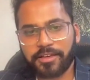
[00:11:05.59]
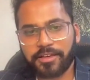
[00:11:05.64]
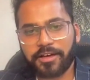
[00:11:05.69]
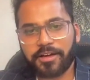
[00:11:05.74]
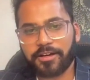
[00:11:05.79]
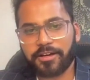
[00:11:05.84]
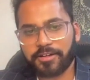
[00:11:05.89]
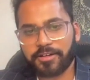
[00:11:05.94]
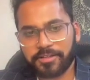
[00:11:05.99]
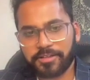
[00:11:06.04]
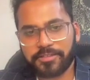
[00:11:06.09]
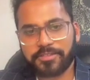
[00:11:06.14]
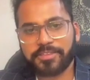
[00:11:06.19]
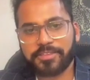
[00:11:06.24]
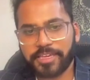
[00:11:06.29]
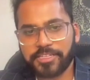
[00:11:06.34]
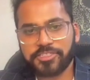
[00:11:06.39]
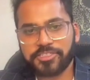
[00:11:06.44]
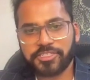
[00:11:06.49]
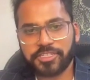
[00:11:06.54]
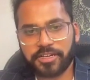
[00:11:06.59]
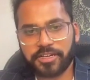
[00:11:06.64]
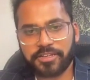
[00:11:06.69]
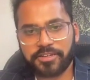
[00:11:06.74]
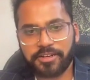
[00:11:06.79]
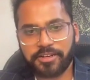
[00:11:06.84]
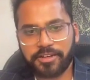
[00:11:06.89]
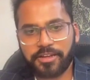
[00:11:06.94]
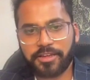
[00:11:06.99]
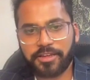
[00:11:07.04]

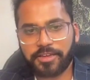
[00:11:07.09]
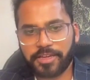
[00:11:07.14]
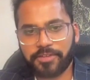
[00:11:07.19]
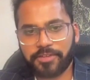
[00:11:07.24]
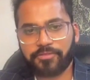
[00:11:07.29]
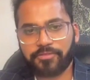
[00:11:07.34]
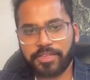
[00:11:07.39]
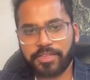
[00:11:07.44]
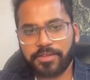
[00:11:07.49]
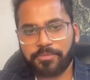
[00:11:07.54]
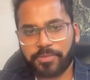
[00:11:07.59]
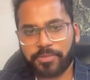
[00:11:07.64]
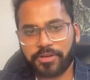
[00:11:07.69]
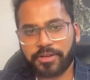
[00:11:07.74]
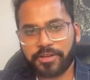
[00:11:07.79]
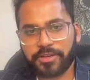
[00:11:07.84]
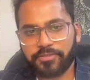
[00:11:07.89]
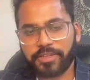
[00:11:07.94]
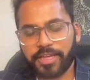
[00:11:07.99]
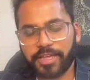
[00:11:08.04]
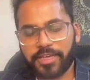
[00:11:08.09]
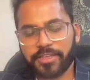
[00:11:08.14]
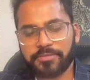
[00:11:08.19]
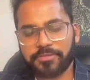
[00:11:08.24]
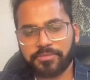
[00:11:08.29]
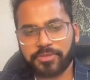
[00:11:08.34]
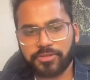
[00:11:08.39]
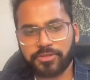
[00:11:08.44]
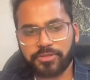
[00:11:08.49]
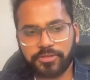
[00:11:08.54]
CAGR every
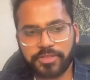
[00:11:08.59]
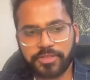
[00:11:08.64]
annum.